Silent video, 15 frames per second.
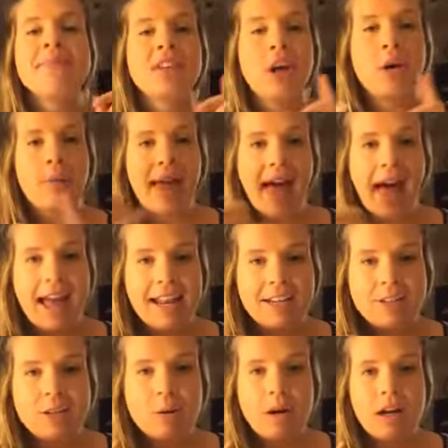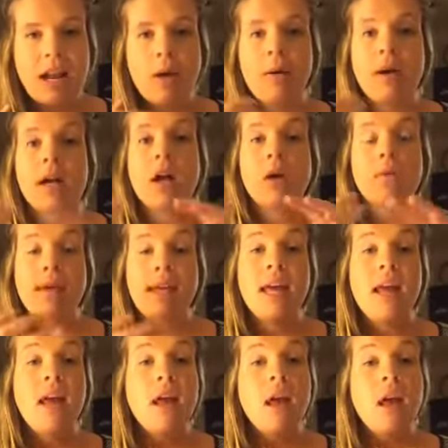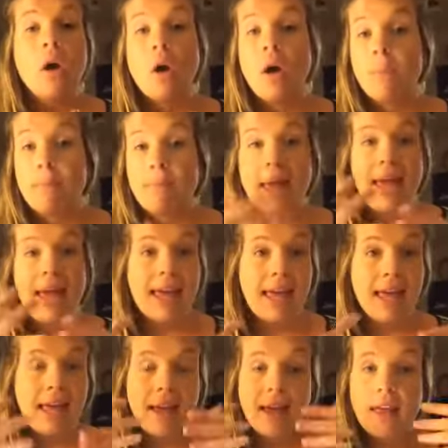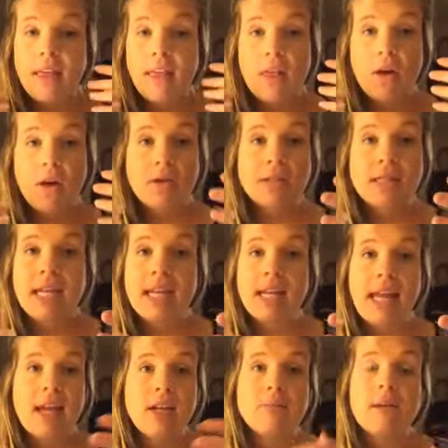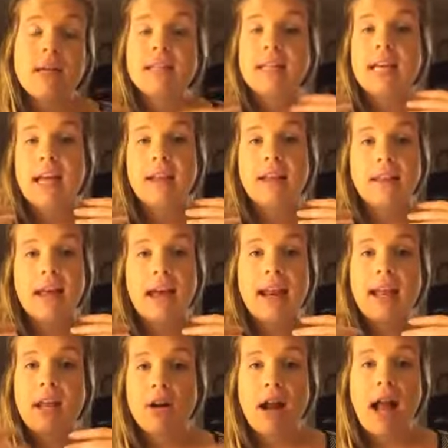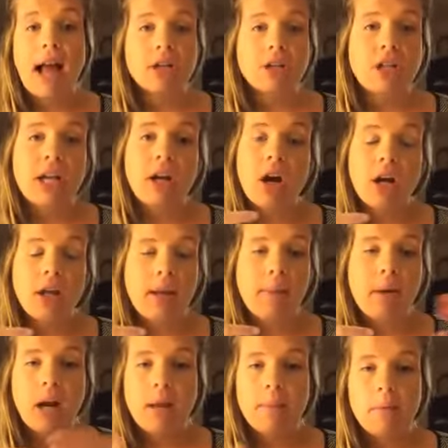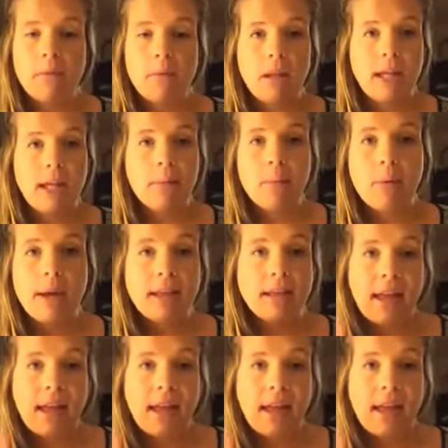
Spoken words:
adding to our network? Are we making those engagements and that interaction? Carly brought up a really good point.